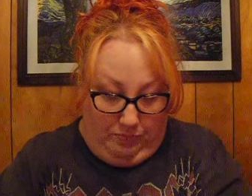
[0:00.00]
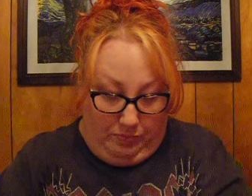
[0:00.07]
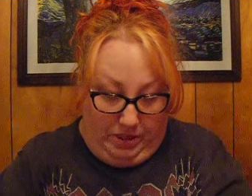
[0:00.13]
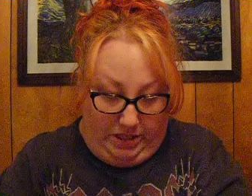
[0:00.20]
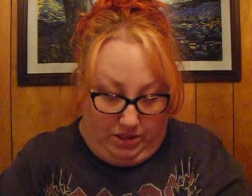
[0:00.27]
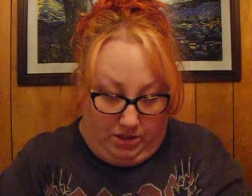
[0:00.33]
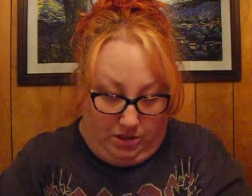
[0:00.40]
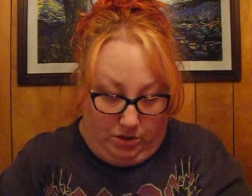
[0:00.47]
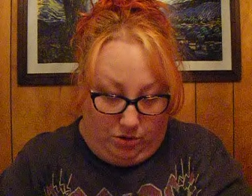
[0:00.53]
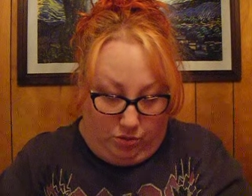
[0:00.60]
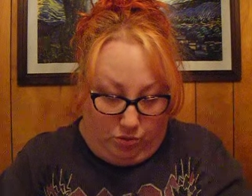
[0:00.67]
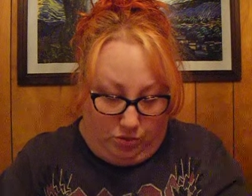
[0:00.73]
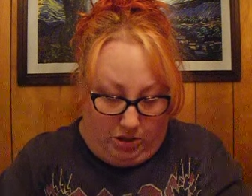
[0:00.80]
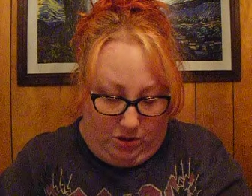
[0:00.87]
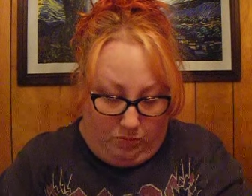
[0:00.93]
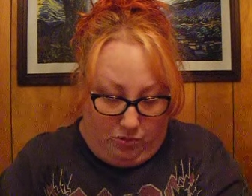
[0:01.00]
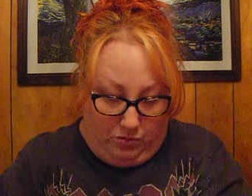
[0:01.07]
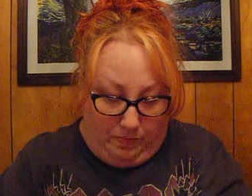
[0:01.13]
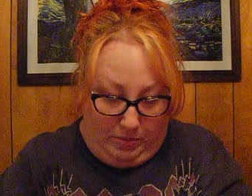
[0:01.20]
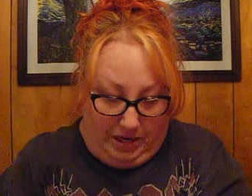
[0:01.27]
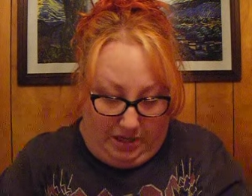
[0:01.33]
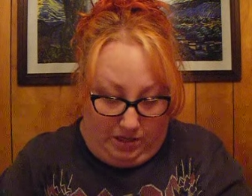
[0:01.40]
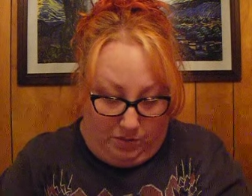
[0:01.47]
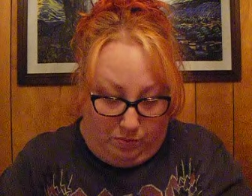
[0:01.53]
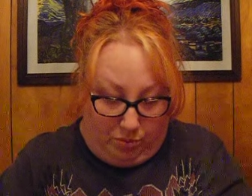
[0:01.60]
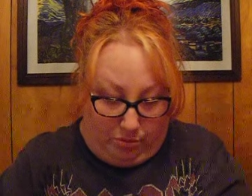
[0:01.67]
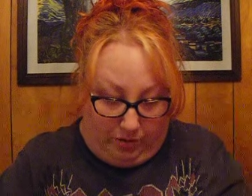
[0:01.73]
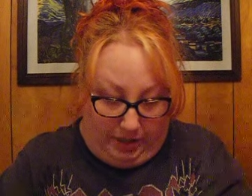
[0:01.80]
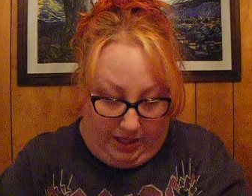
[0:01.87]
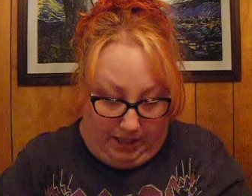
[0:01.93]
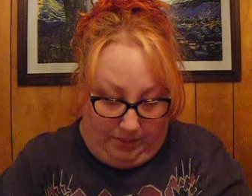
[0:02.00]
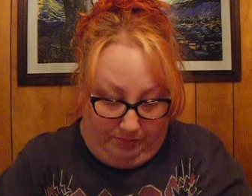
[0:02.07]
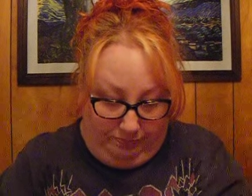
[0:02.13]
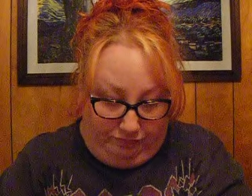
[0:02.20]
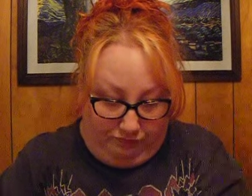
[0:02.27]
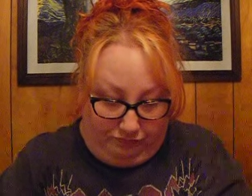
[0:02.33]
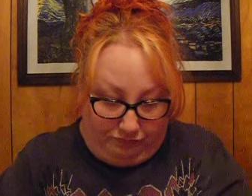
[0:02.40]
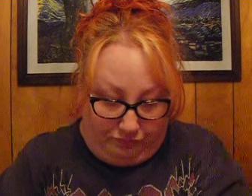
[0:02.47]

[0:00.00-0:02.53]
Makes an incredible baked brie.